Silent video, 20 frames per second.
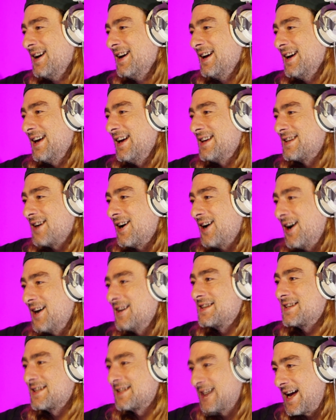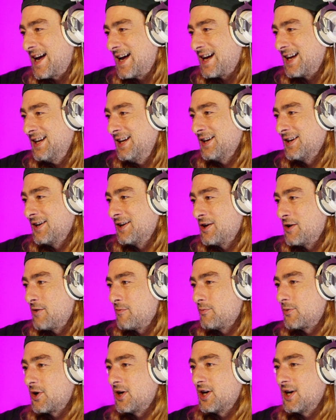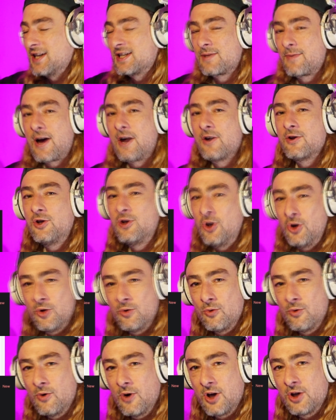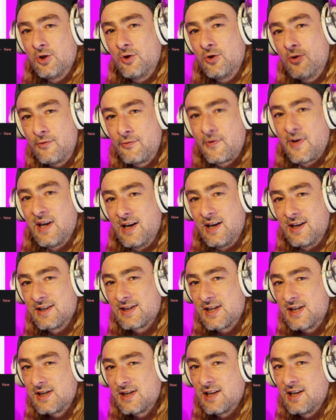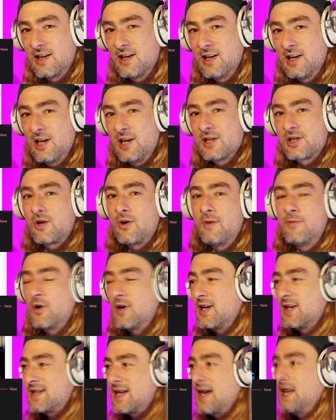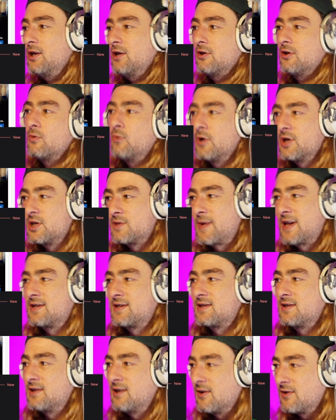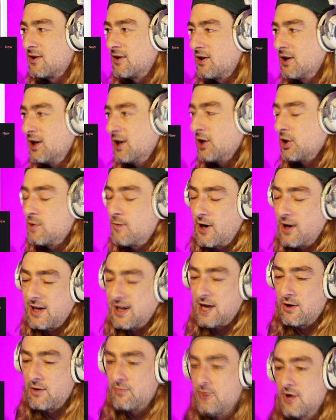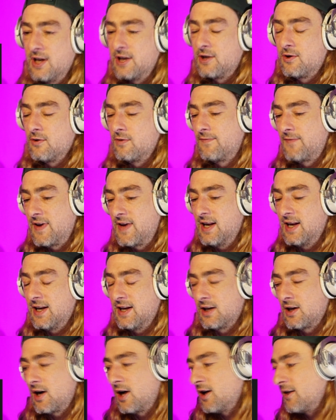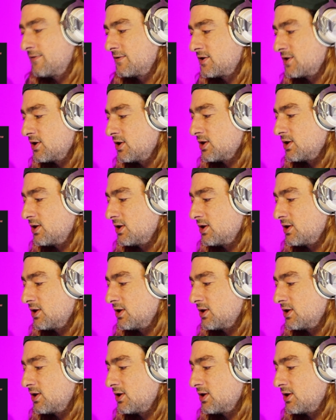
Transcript: it's hard to say, but it's about you and your feelings, isn't it? So I'm not going to tell you that one's better than the other. You might get a really good feeling after